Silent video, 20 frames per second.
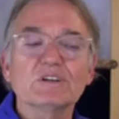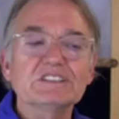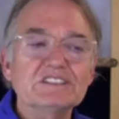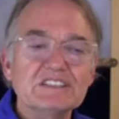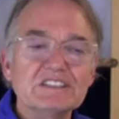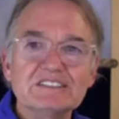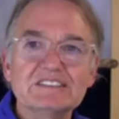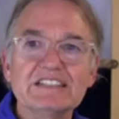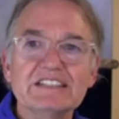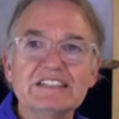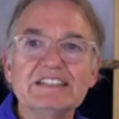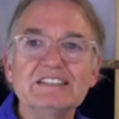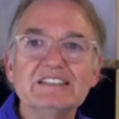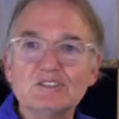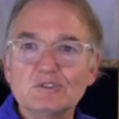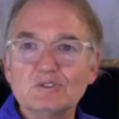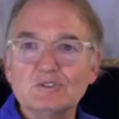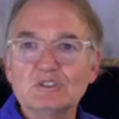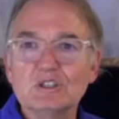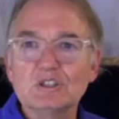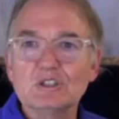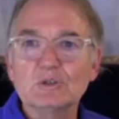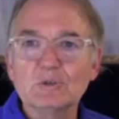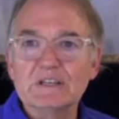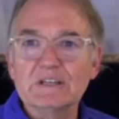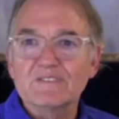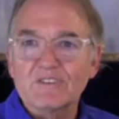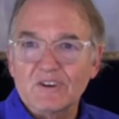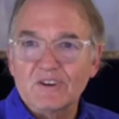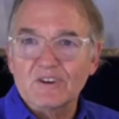she sees you
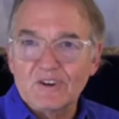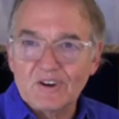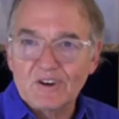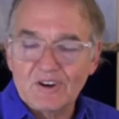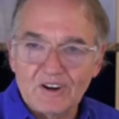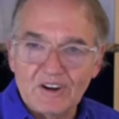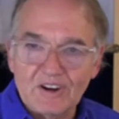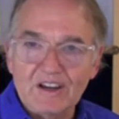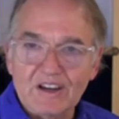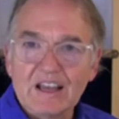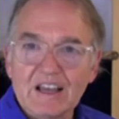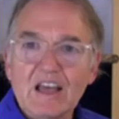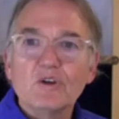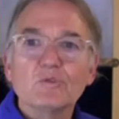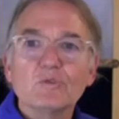doing for her